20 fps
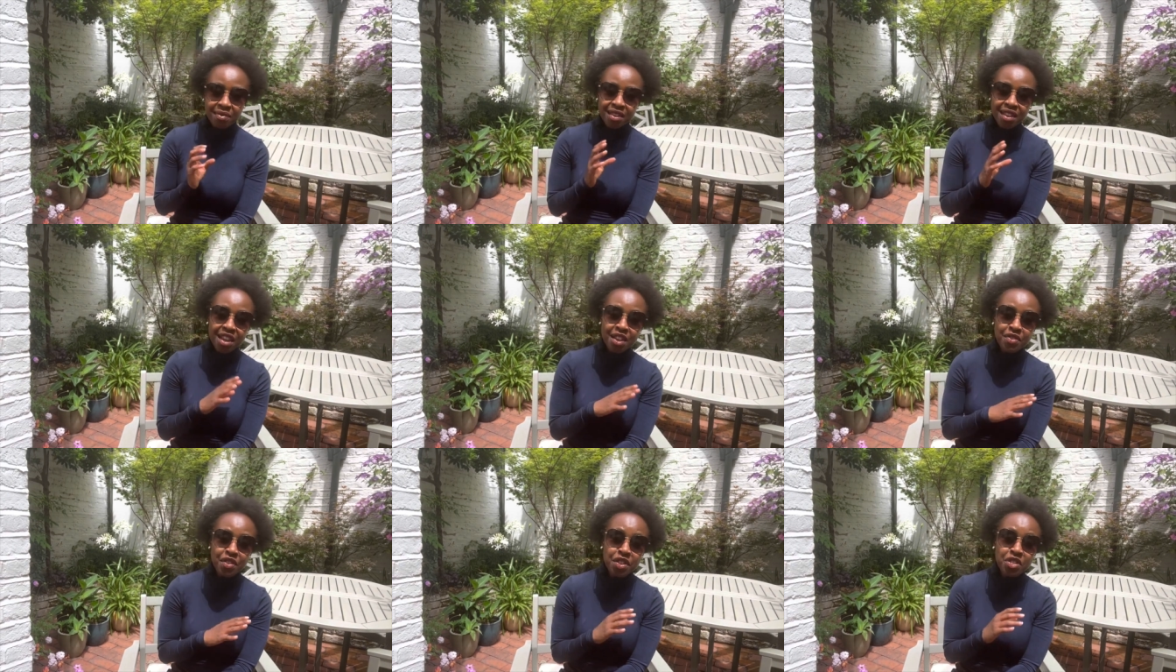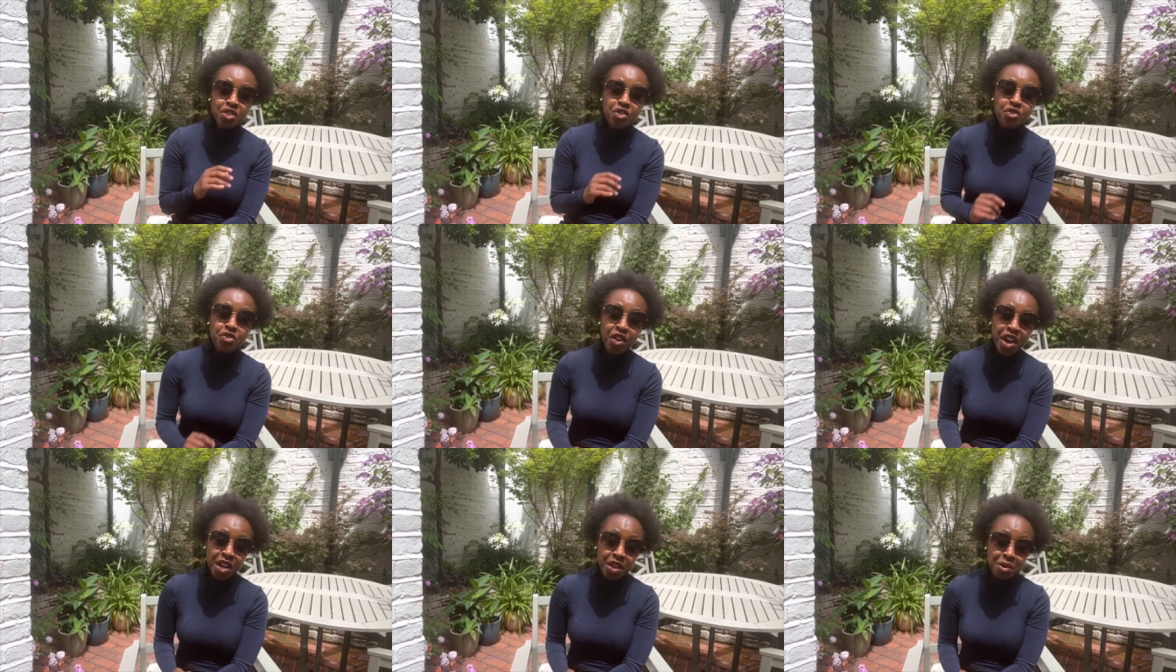And then the
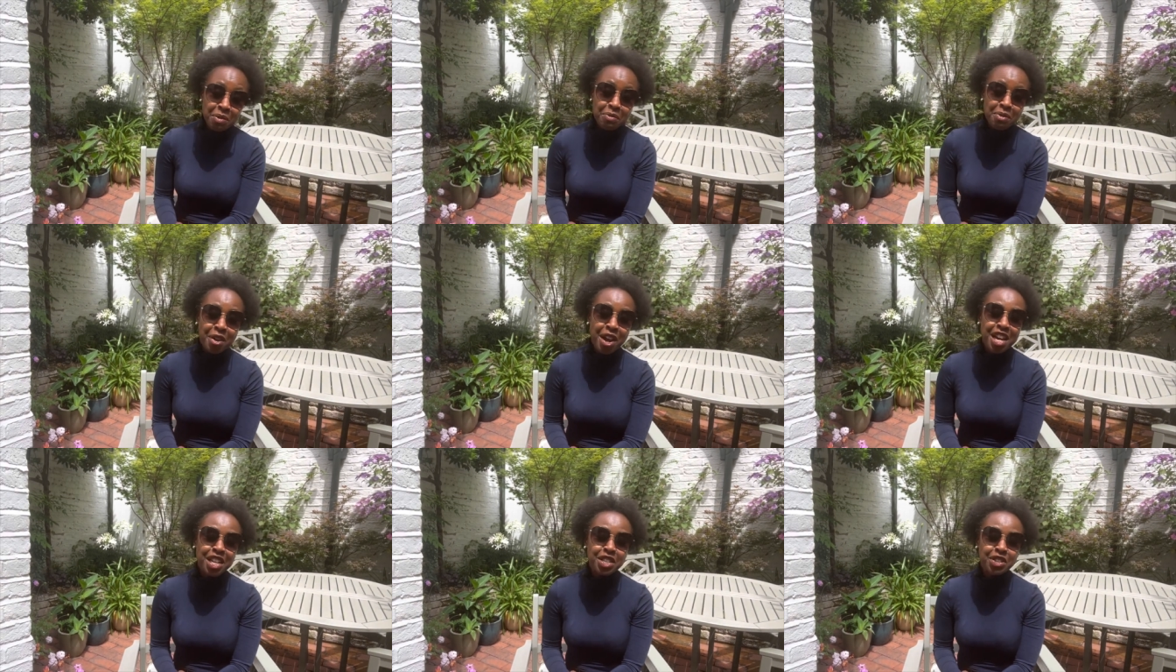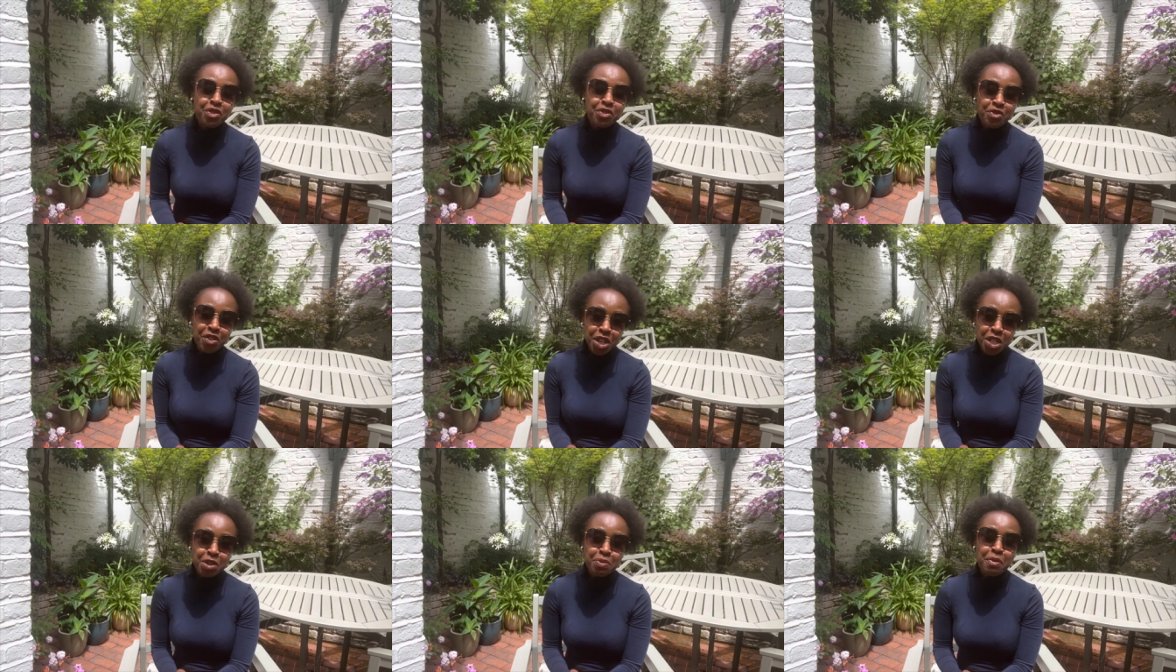final brand, a
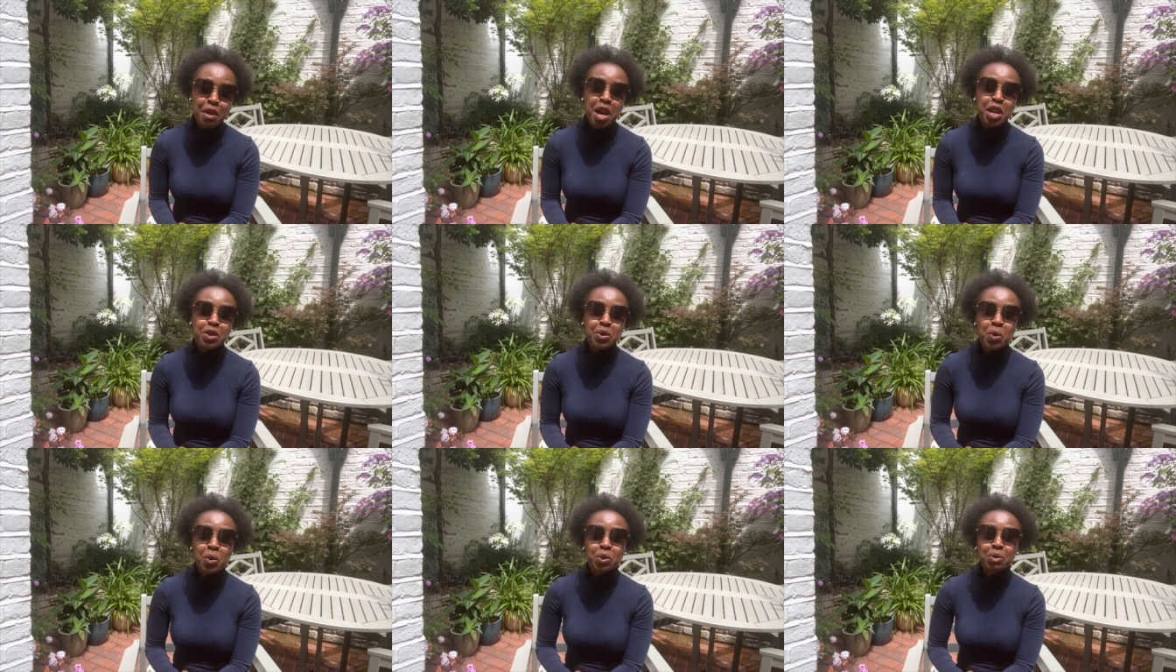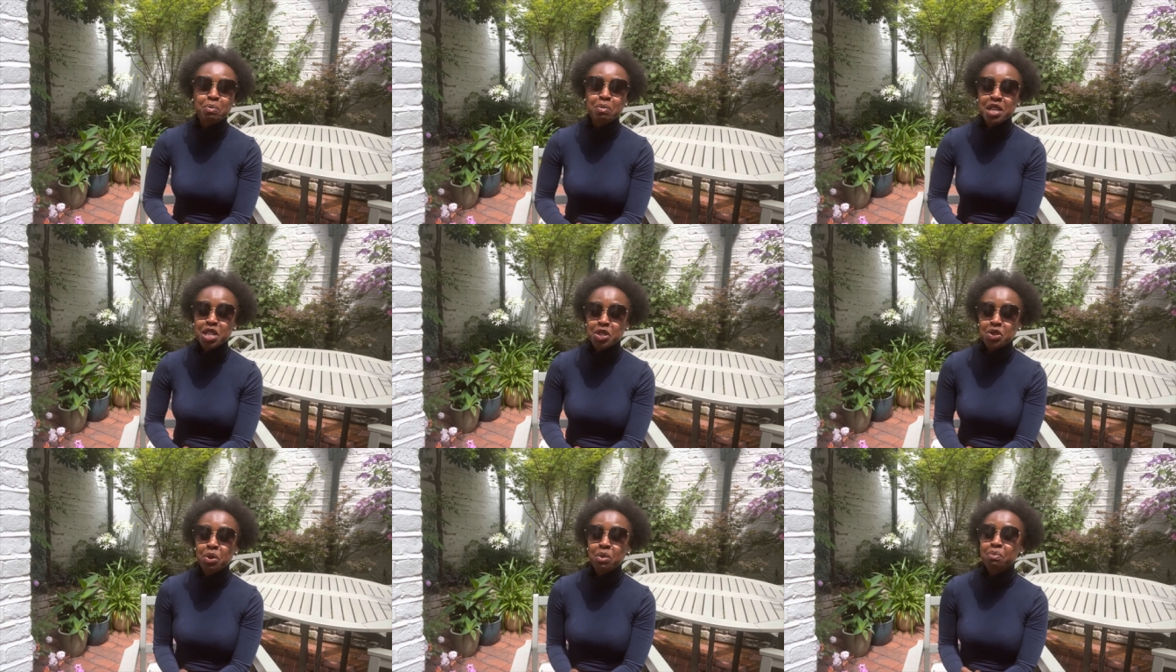French brand called
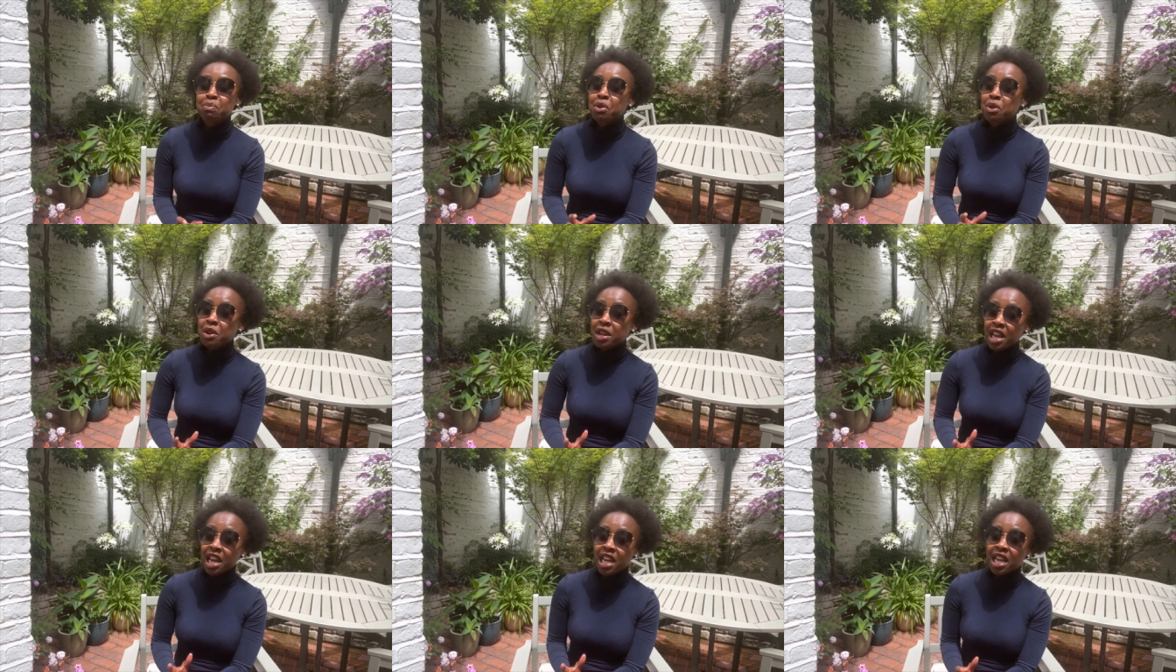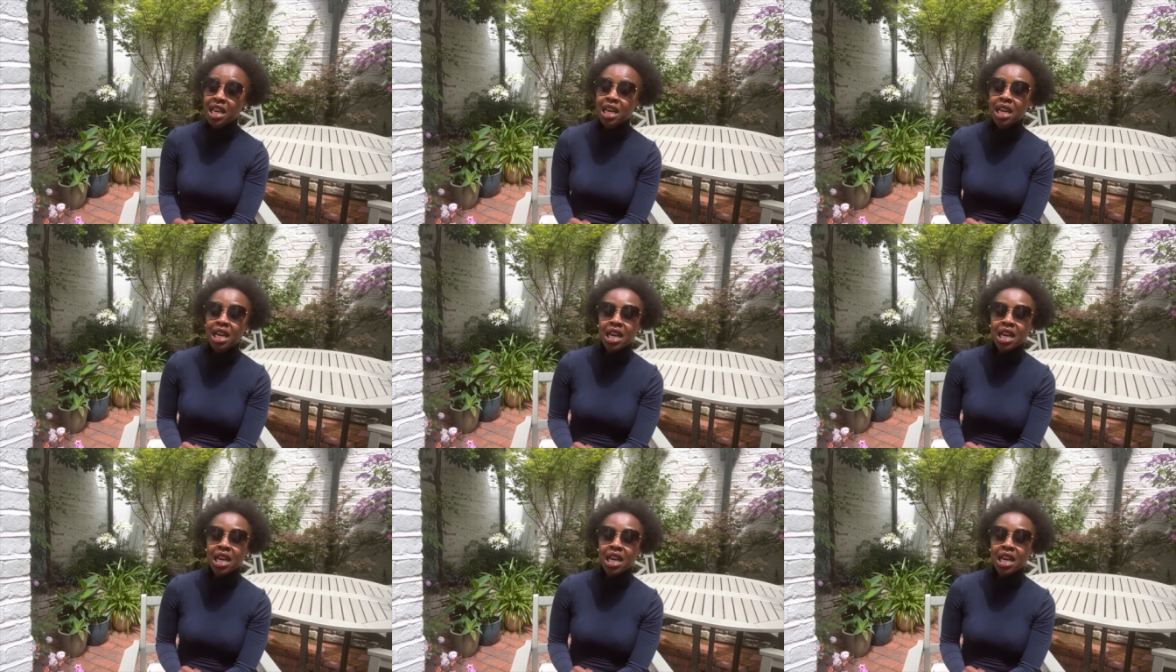Maison Bonnet,